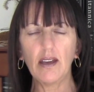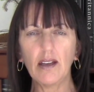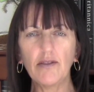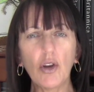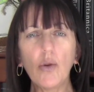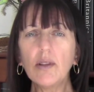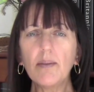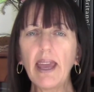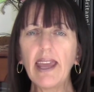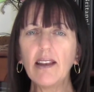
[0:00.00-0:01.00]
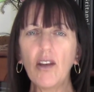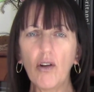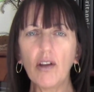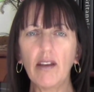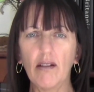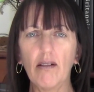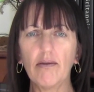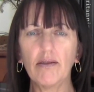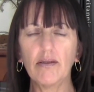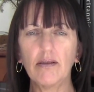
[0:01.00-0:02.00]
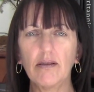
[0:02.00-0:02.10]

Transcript: And if you hold the pen long enough,